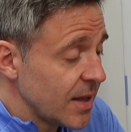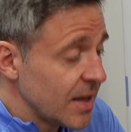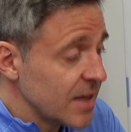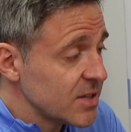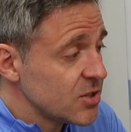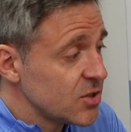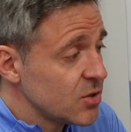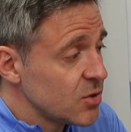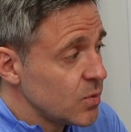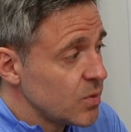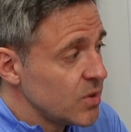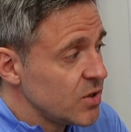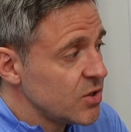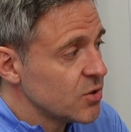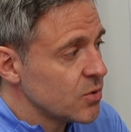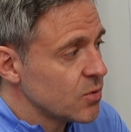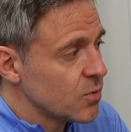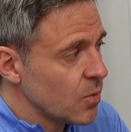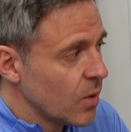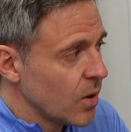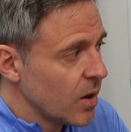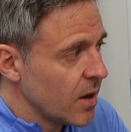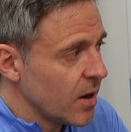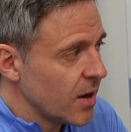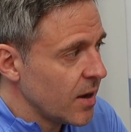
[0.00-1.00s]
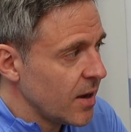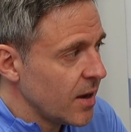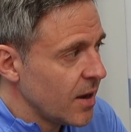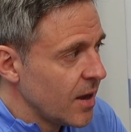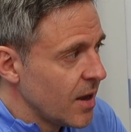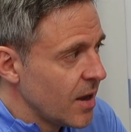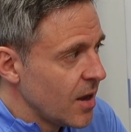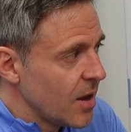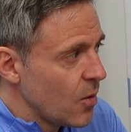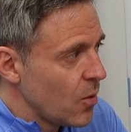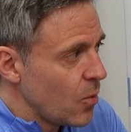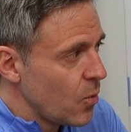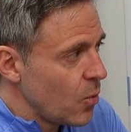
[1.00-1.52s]
that's the reason why
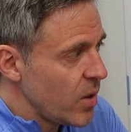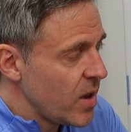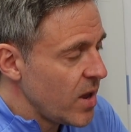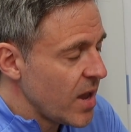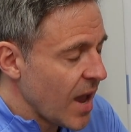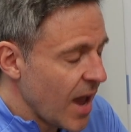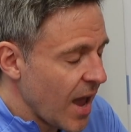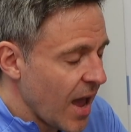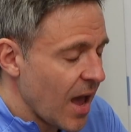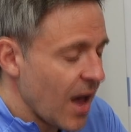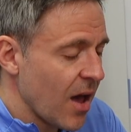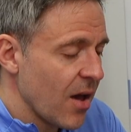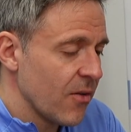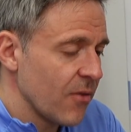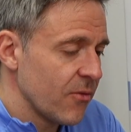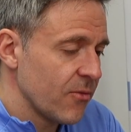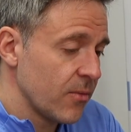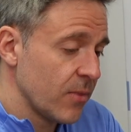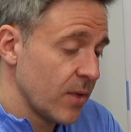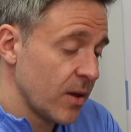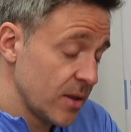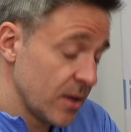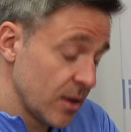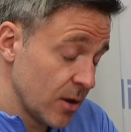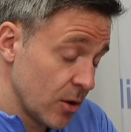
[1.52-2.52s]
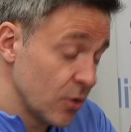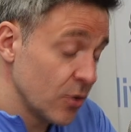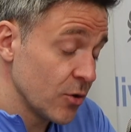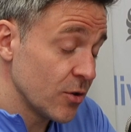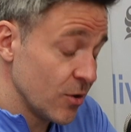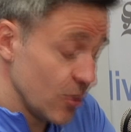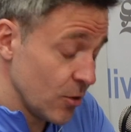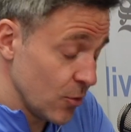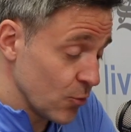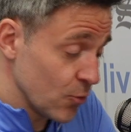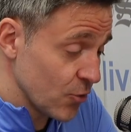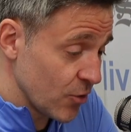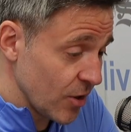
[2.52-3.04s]
we have, and the good
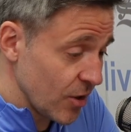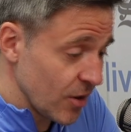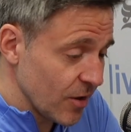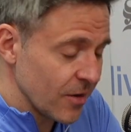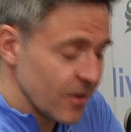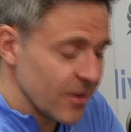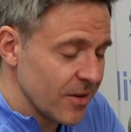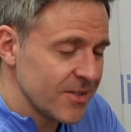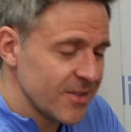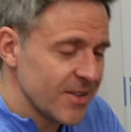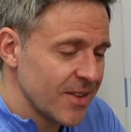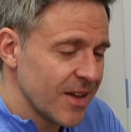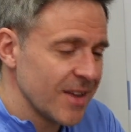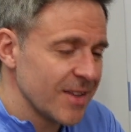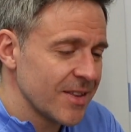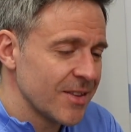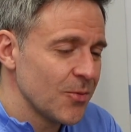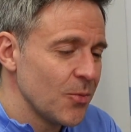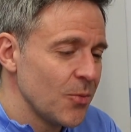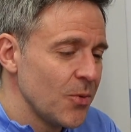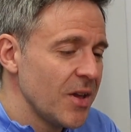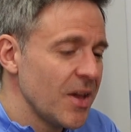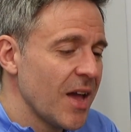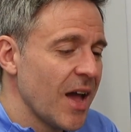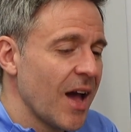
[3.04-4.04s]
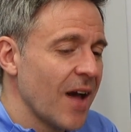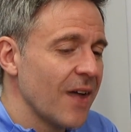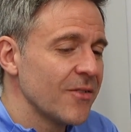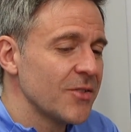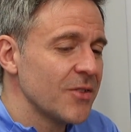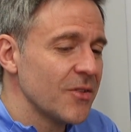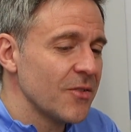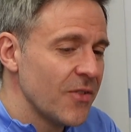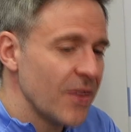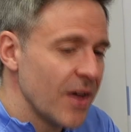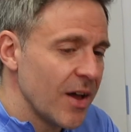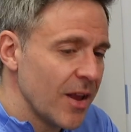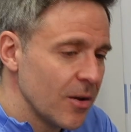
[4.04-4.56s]
news here is that we have
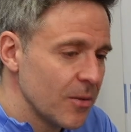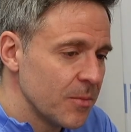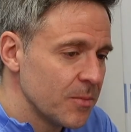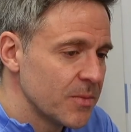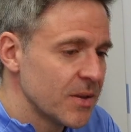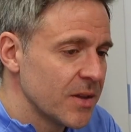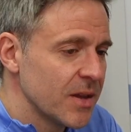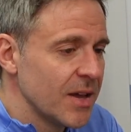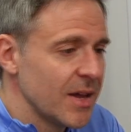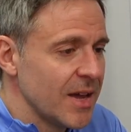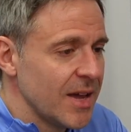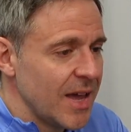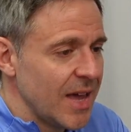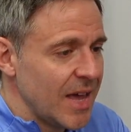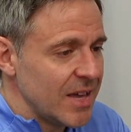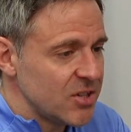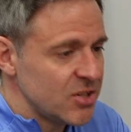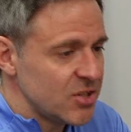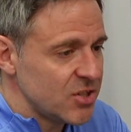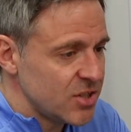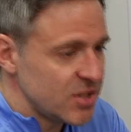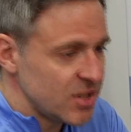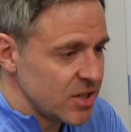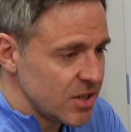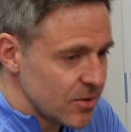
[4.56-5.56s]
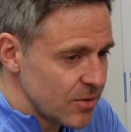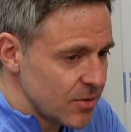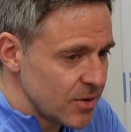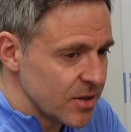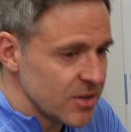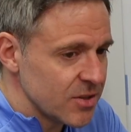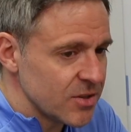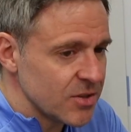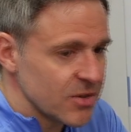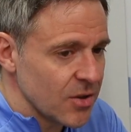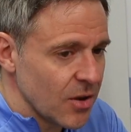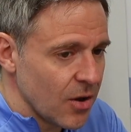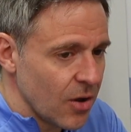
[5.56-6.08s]
developed a
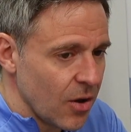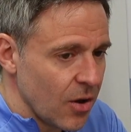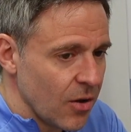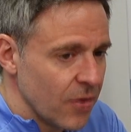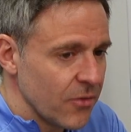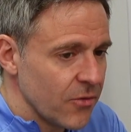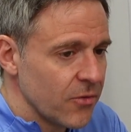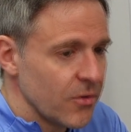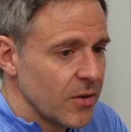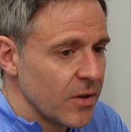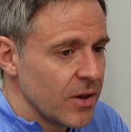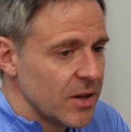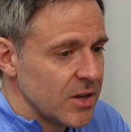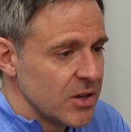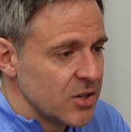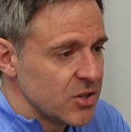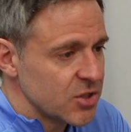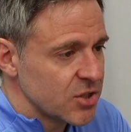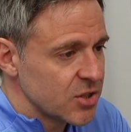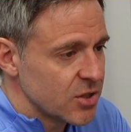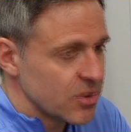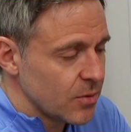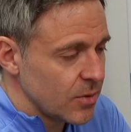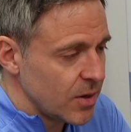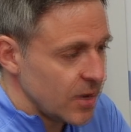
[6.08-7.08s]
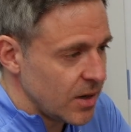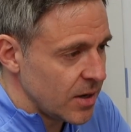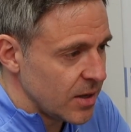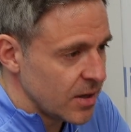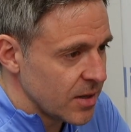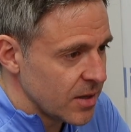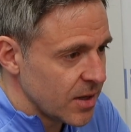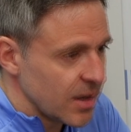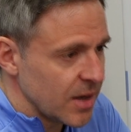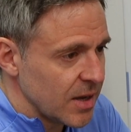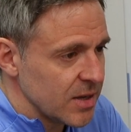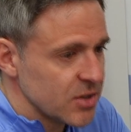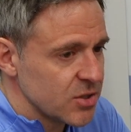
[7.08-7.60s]
series of screening
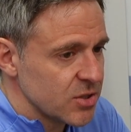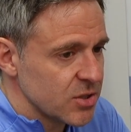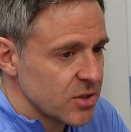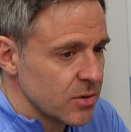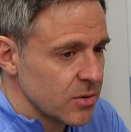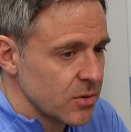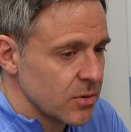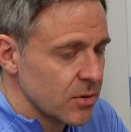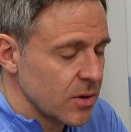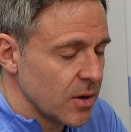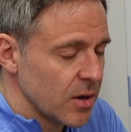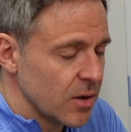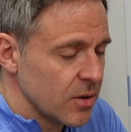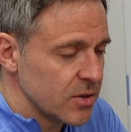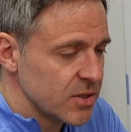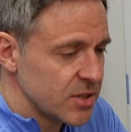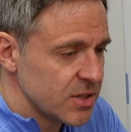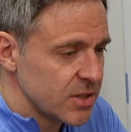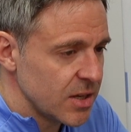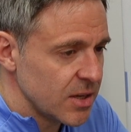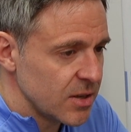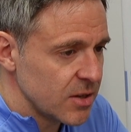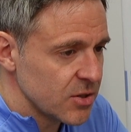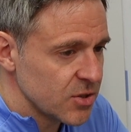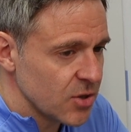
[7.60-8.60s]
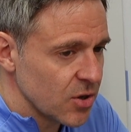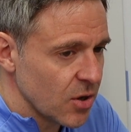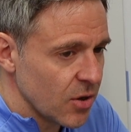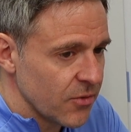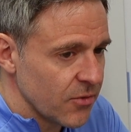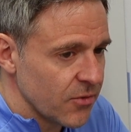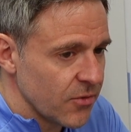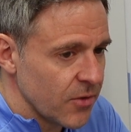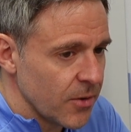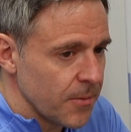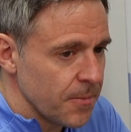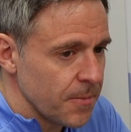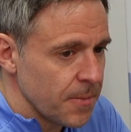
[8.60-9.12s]
tests and a series
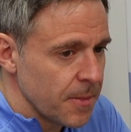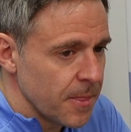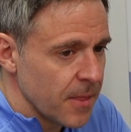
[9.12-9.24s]
of,